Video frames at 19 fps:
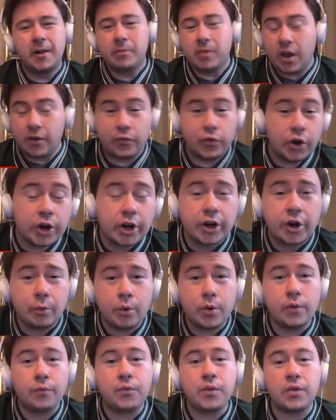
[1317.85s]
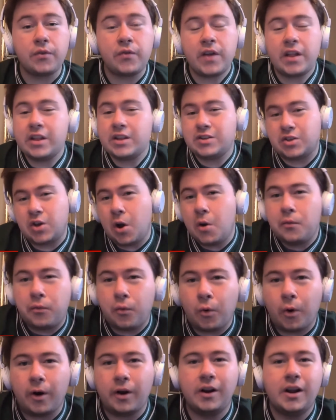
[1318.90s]
If you're going to root for the Phillies, go
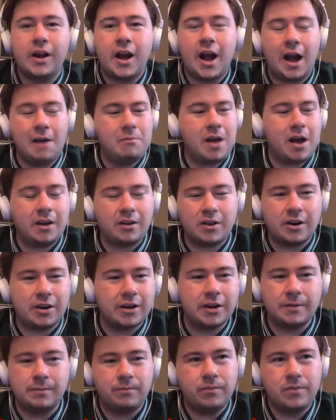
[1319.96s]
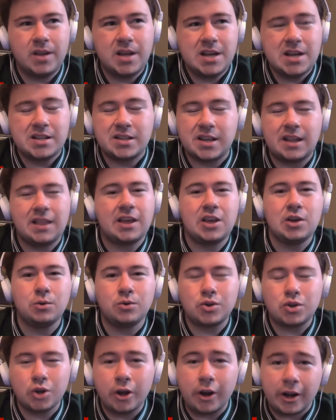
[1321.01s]
for it. I'm not going to say that you
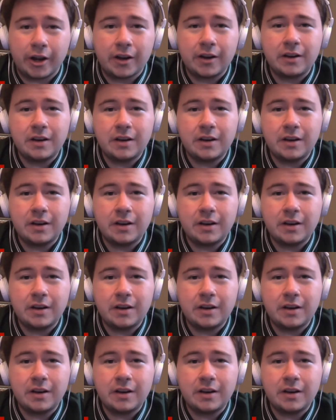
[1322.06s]
shouldn't.